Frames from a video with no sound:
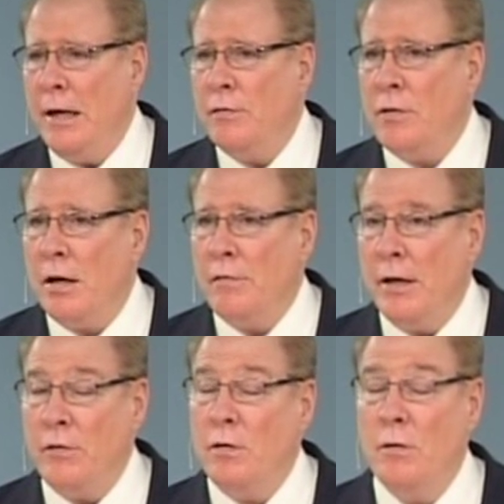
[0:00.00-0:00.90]
of
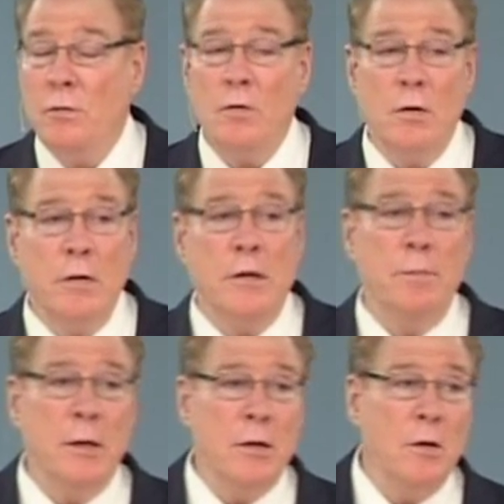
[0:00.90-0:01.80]
salvation that was totally
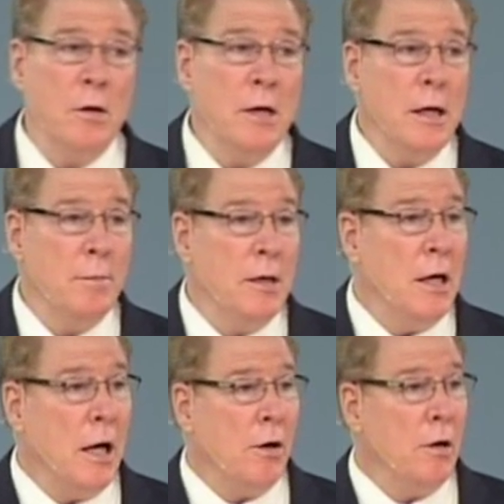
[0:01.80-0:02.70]
dependent on him and
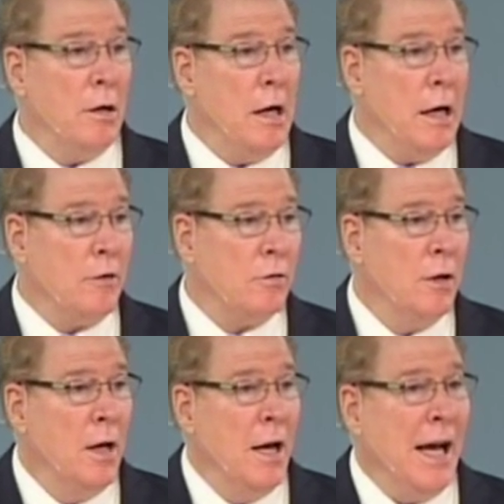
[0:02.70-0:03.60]
not on us.
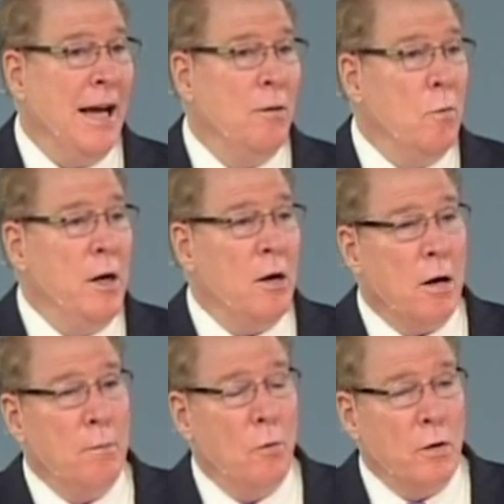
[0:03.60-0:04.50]
And we
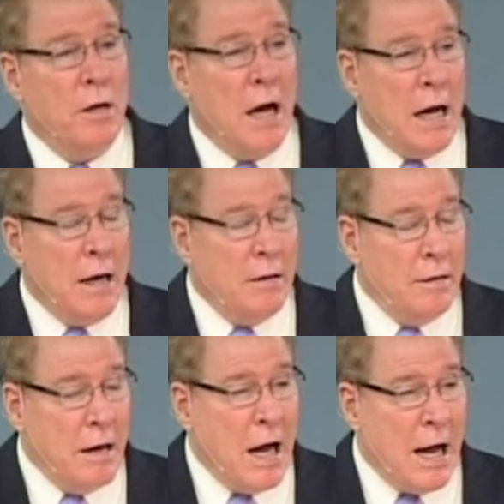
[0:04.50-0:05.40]
are more not
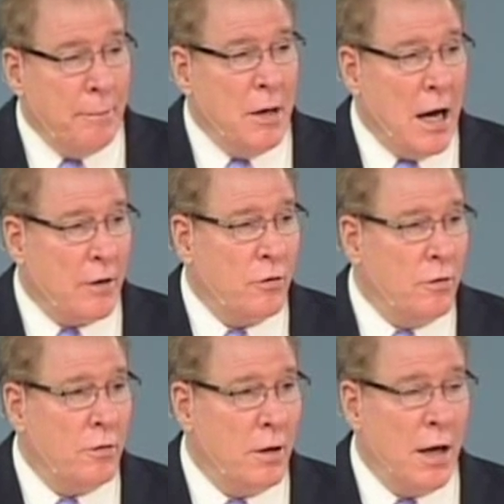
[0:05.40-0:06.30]

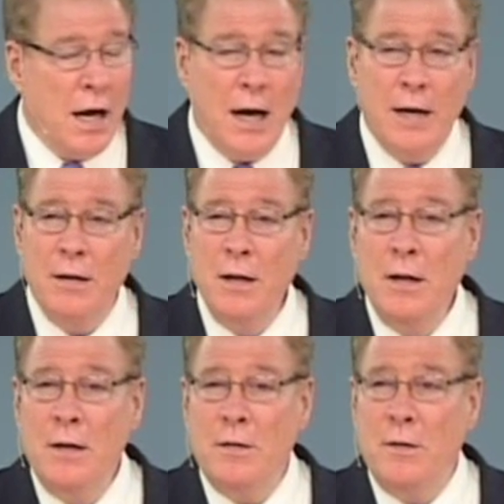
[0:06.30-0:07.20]
obnoxious to God
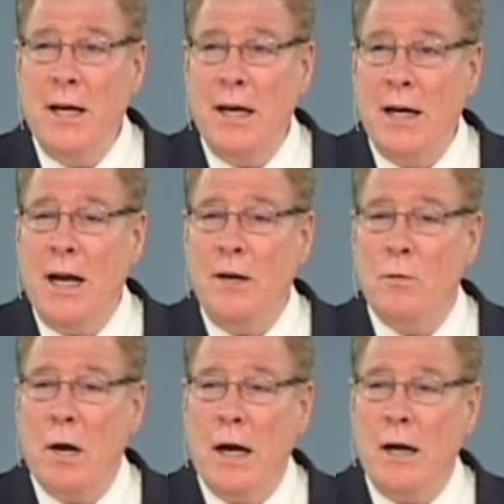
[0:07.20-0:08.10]
than a,
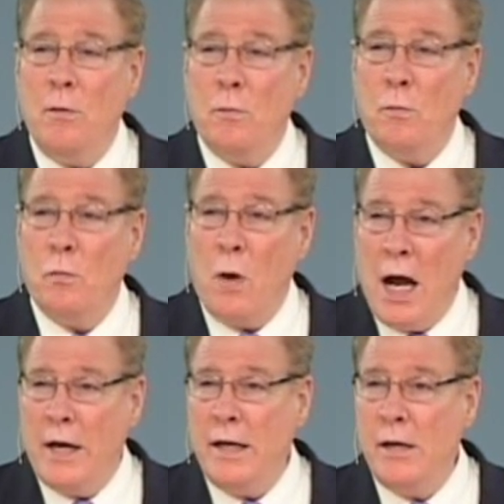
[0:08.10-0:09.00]
a
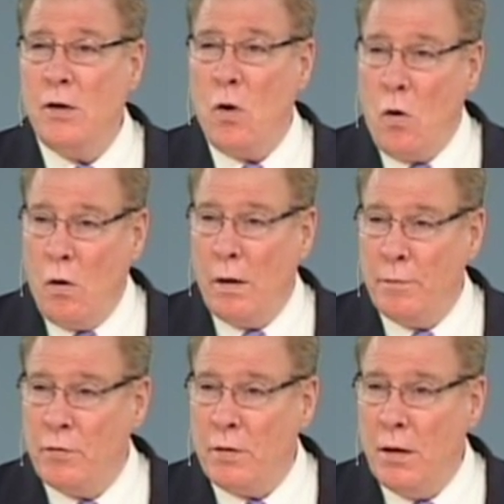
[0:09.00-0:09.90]
rotting
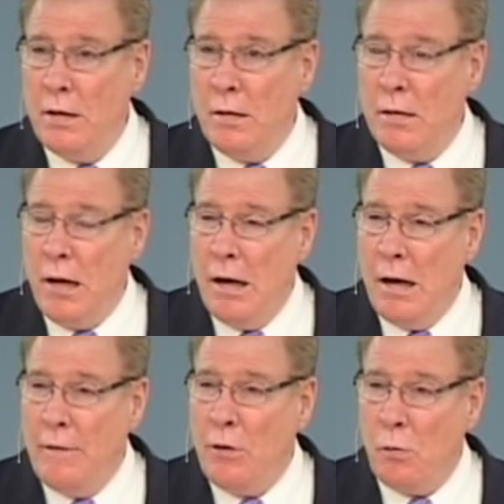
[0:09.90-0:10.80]
corpse
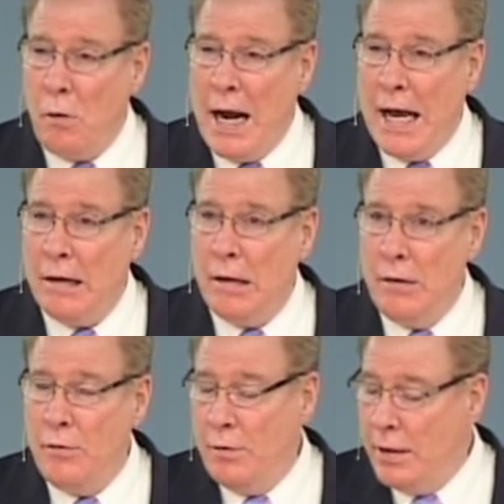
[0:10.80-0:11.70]
of a rat
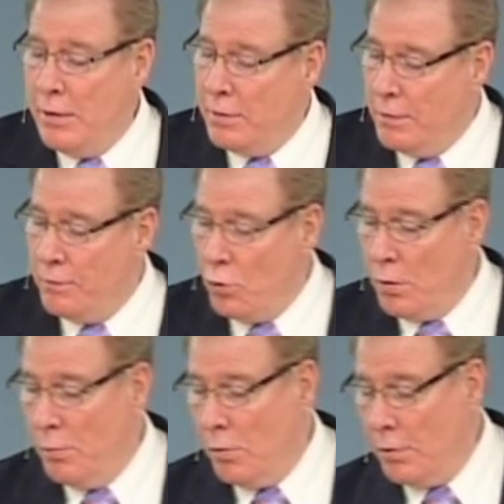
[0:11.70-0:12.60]
underneath the
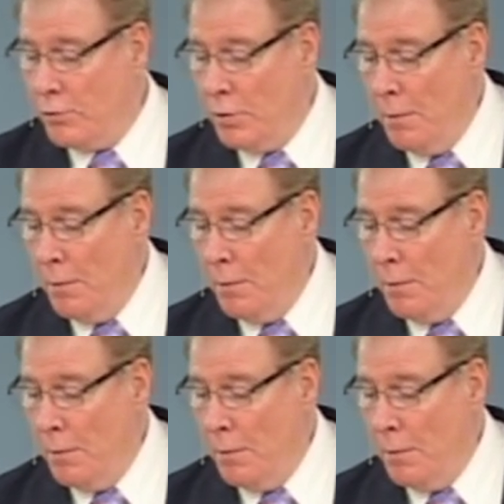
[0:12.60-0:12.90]
floorboards.